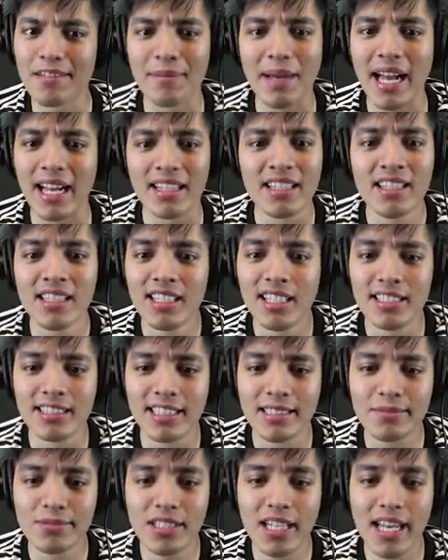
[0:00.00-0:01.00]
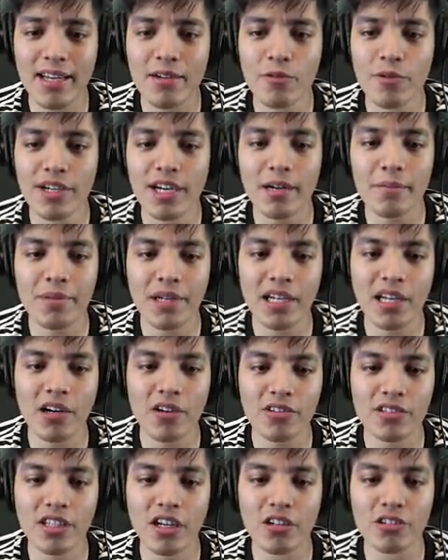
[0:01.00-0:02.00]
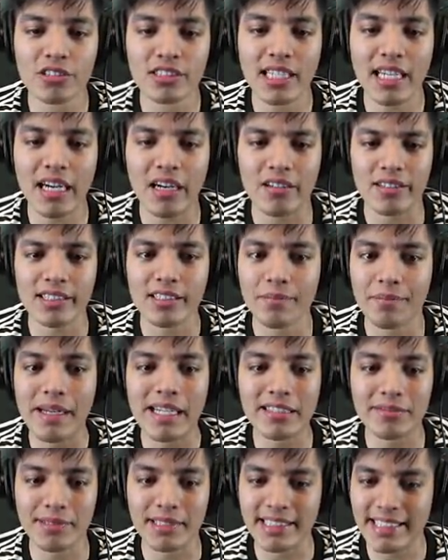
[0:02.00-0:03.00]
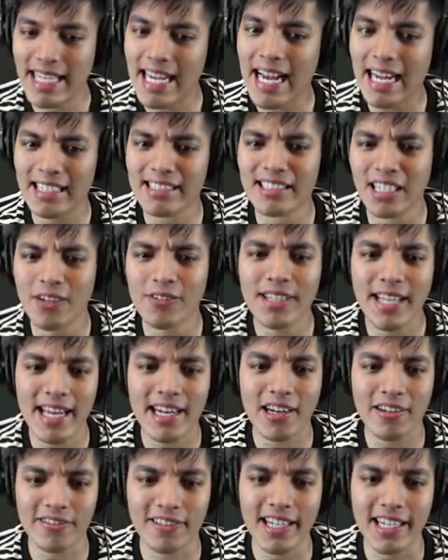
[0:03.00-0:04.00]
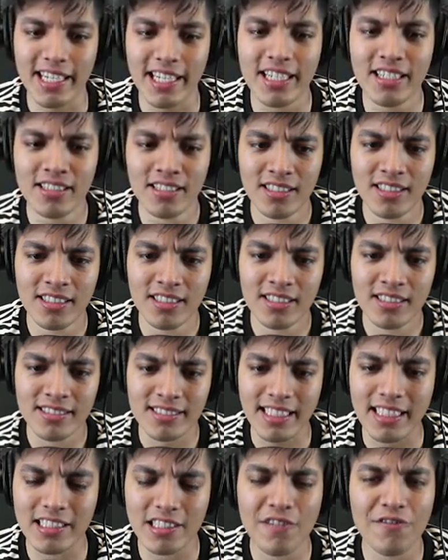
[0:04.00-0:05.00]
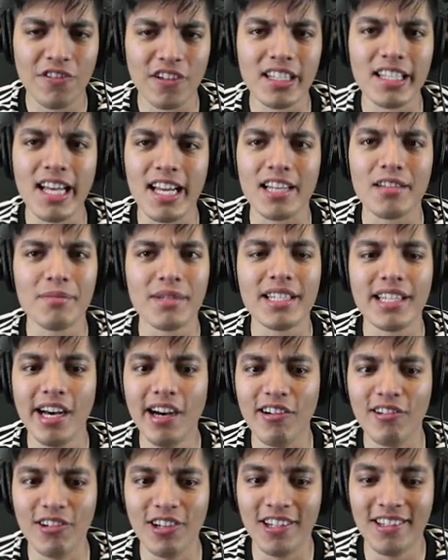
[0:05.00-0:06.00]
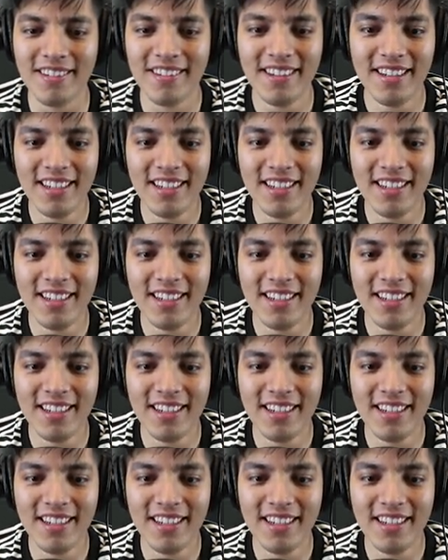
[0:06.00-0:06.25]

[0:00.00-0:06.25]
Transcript: good, man. It seems like we are below in the hotel, in the basement. Yeah, I know that already. Thank you for letting me know.